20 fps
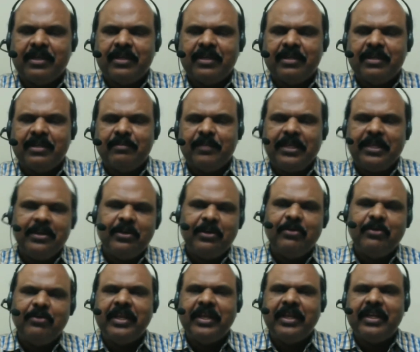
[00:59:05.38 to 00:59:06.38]

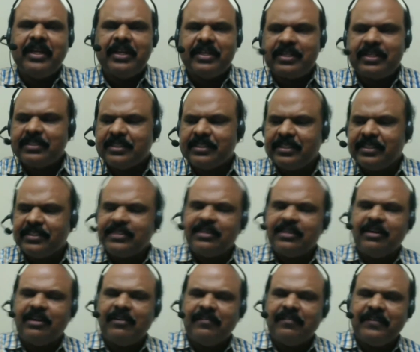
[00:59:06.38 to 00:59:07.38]
including literatures
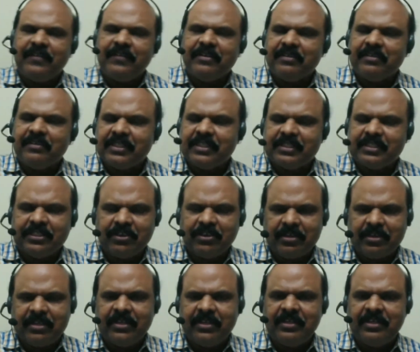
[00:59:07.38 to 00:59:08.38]
of, this
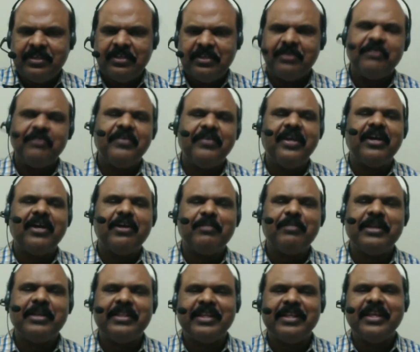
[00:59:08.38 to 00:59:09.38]
sort. We have
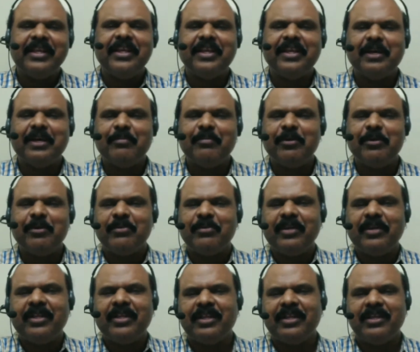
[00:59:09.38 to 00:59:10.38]
been thinking about only
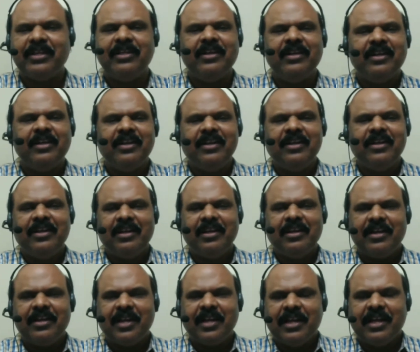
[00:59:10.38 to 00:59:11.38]
the
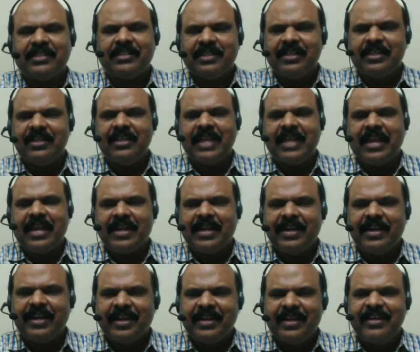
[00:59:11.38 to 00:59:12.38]
classical
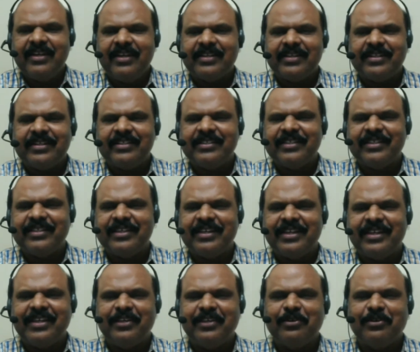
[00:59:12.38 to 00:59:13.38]
canonical literature
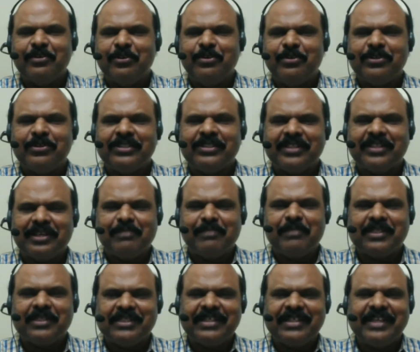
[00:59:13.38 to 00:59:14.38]
and those
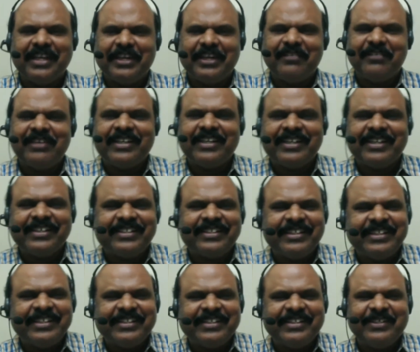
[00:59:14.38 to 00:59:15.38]
representative
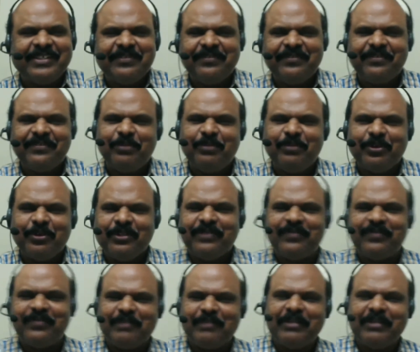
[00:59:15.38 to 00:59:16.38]
literatures, both
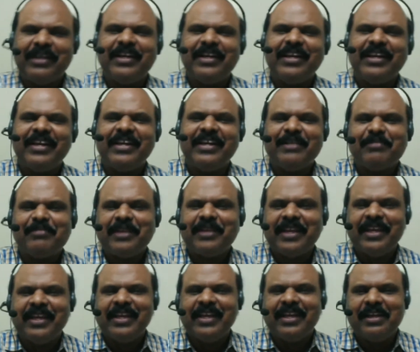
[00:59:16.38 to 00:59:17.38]
from England, America,